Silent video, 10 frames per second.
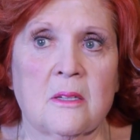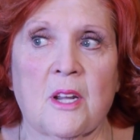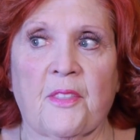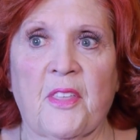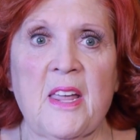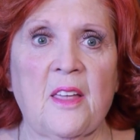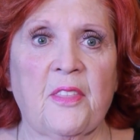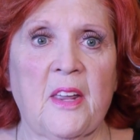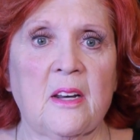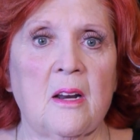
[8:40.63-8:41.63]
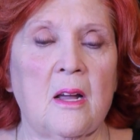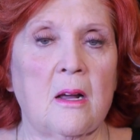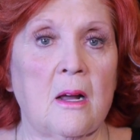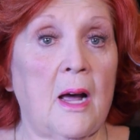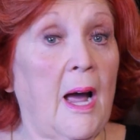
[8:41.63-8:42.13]
To think that
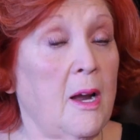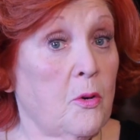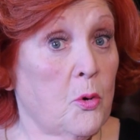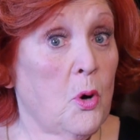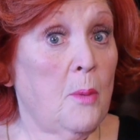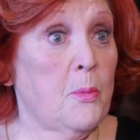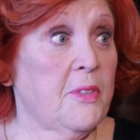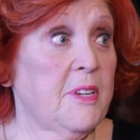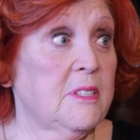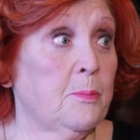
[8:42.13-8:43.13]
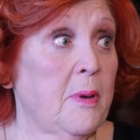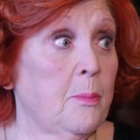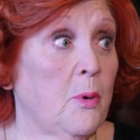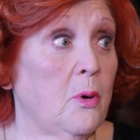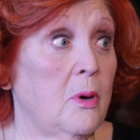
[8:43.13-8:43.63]
I grew up with these
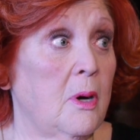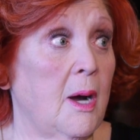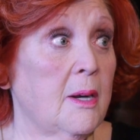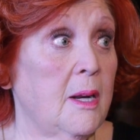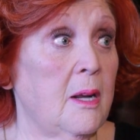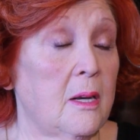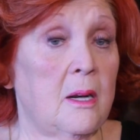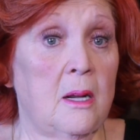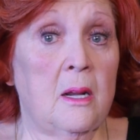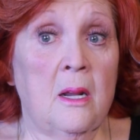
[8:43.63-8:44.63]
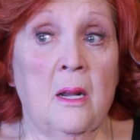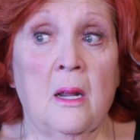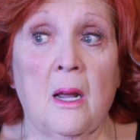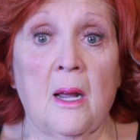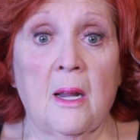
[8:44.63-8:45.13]
people. I did.
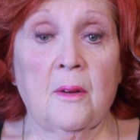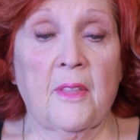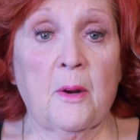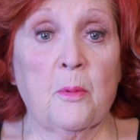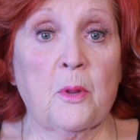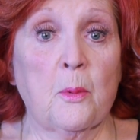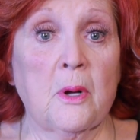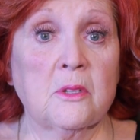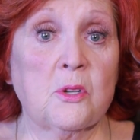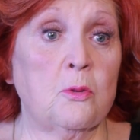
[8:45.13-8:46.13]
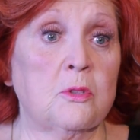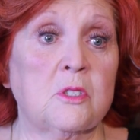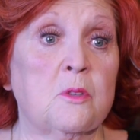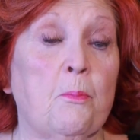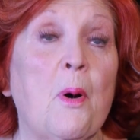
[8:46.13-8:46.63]
And they were the ones who
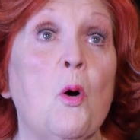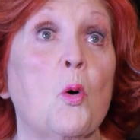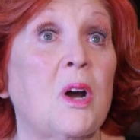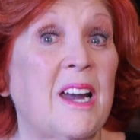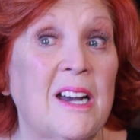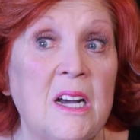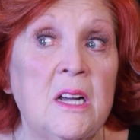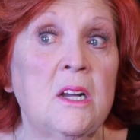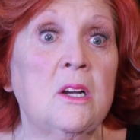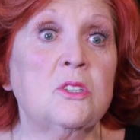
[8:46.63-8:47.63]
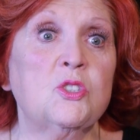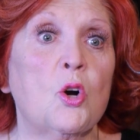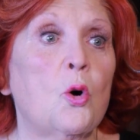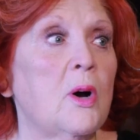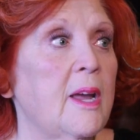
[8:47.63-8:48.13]
spoke
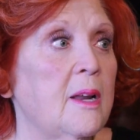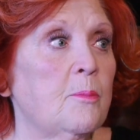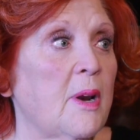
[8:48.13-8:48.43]
joy and